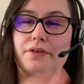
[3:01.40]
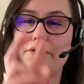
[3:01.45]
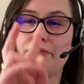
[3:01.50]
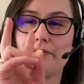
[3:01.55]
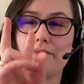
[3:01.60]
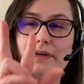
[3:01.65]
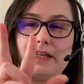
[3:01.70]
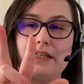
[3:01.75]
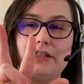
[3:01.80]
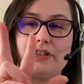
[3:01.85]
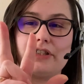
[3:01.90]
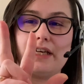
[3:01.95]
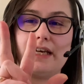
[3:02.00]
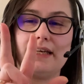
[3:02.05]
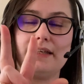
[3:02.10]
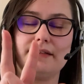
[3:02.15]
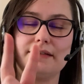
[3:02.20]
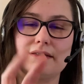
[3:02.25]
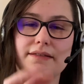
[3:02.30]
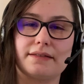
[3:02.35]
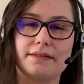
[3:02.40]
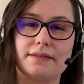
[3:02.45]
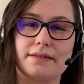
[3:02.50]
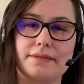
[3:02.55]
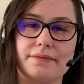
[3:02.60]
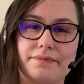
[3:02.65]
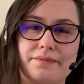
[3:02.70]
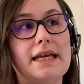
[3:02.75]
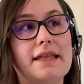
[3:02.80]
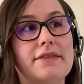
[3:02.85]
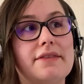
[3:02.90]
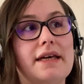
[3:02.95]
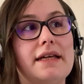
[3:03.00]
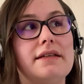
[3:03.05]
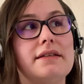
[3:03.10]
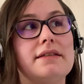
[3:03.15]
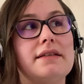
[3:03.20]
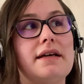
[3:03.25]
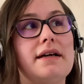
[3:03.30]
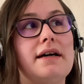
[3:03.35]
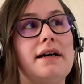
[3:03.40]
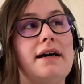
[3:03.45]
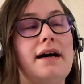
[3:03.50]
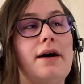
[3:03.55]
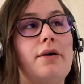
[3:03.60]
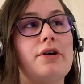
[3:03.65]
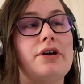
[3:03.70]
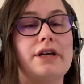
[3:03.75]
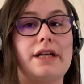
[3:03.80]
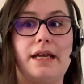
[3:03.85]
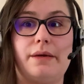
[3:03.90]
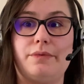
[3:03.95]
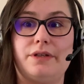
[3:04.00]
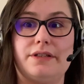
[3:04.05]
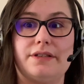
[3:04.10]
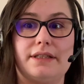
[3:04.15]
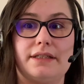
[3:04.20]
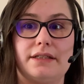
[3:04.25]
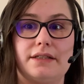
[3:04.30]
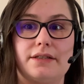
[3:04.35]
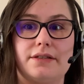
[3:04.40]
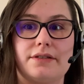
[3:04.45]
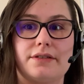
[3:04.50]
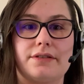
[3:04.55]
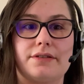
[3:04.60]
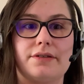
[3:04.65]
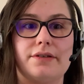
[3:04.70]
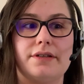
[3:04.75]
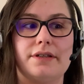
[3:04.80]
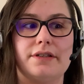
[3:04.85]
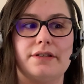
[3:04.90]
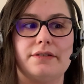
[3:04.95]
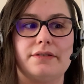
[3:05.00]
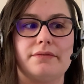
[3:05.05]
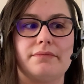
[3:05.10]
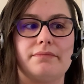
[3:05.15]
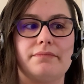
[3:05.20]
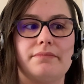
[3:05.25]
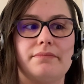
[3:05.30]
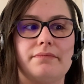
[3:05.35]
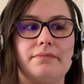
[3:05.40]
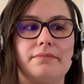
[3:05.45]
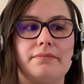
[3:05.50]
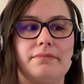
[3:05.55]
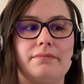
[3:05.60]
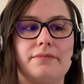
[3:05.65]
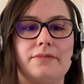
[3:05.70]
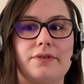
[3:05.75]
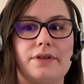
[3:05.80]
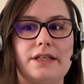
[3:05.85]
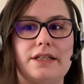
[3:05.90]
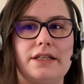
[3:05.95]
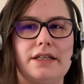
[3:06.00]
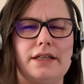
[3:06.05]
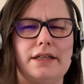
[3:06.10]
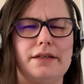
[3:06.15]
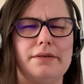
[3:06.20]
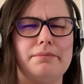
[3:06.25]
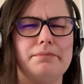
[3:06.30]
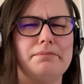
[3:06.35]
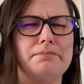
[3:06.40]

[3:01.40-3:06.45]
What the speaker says: 3 chests, and then our game designers got greedy.